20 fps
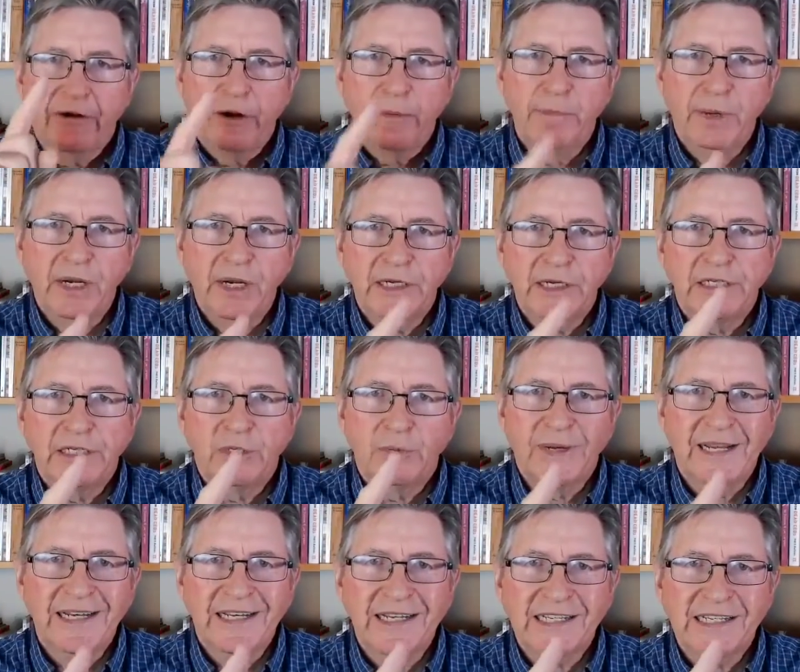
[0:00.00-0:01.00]
ability to
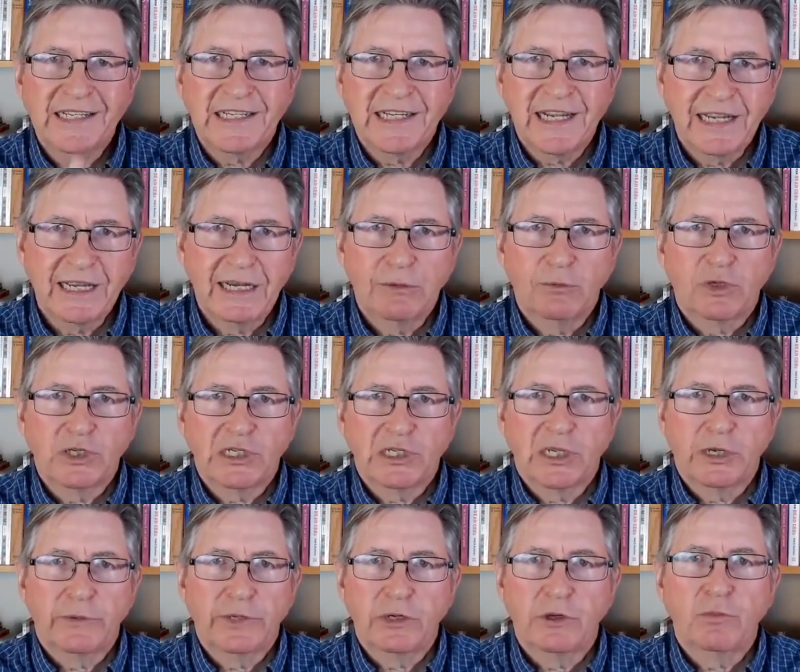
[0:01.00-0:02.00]
understand what's
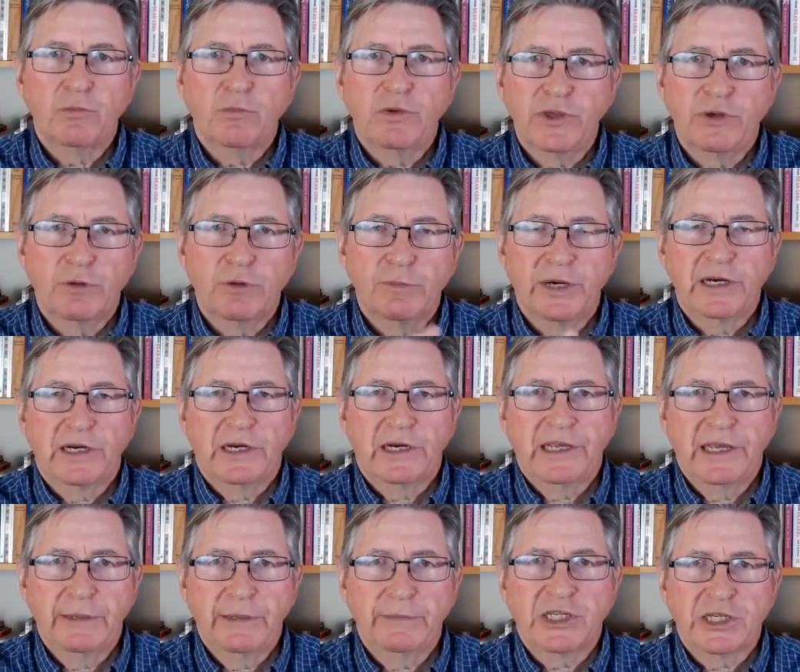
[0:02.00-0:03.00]
going on with your
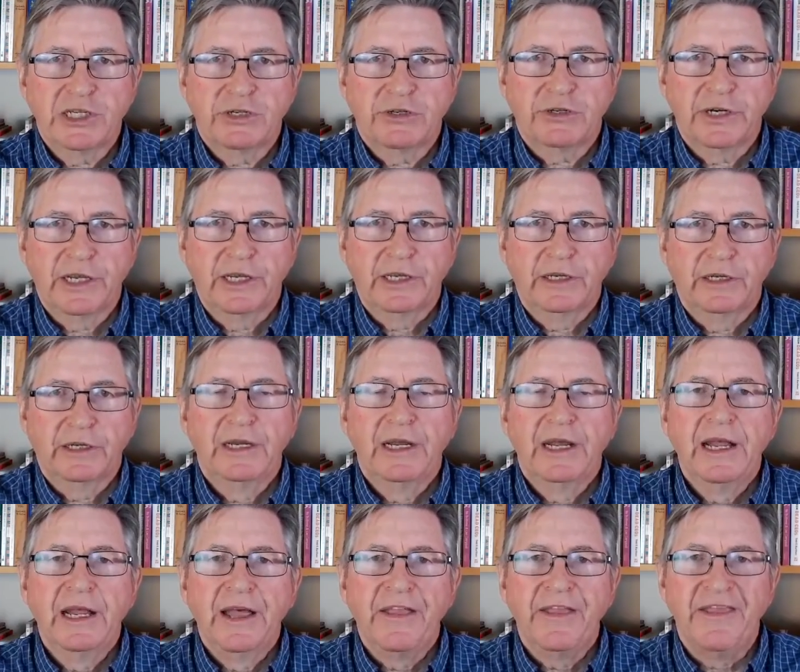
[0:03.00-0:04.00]
biochemistry,
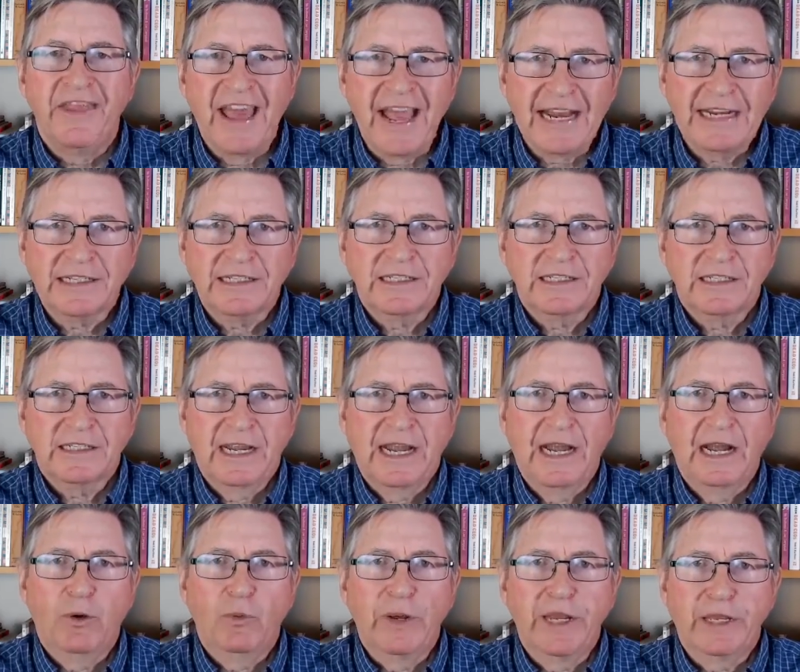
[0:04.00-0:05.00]
that's
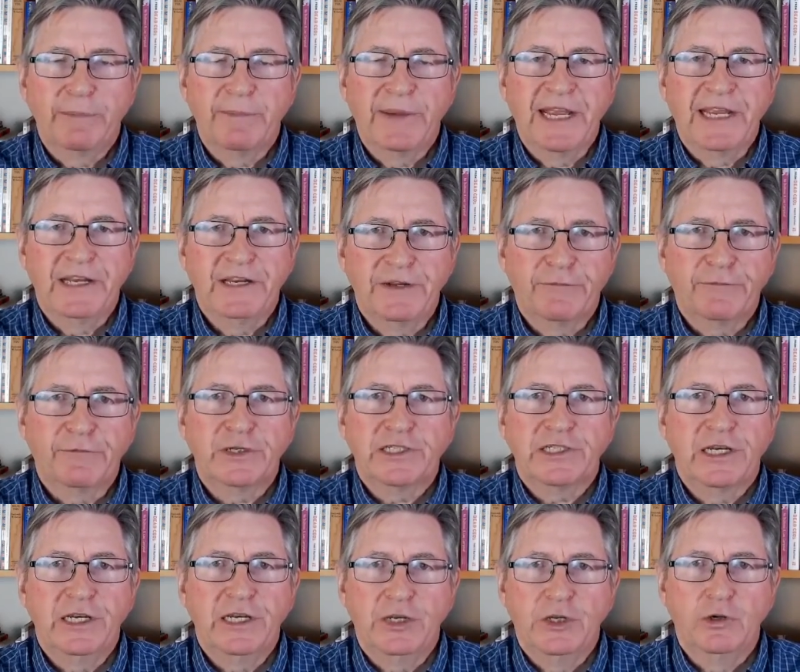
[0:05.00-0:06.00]
how we can make a difference
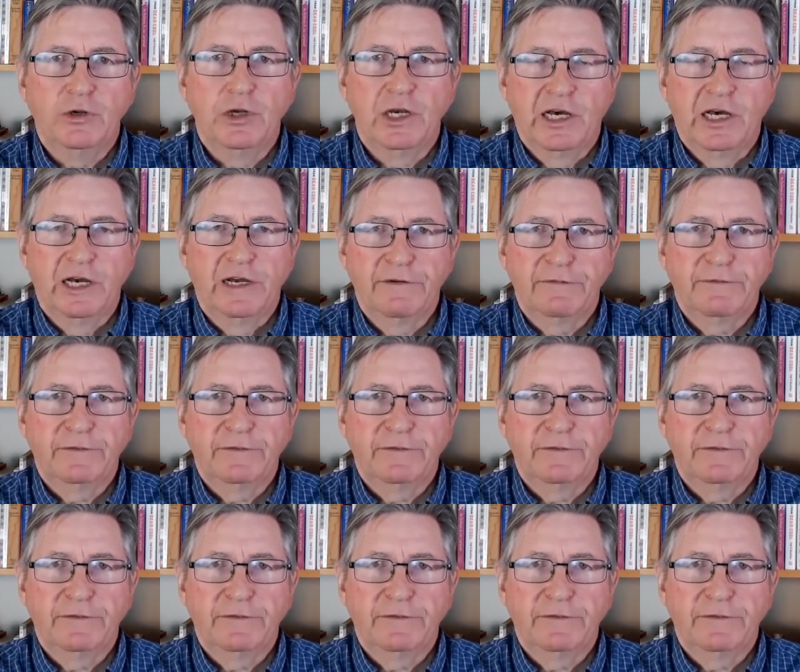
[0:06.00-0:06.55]
in your life.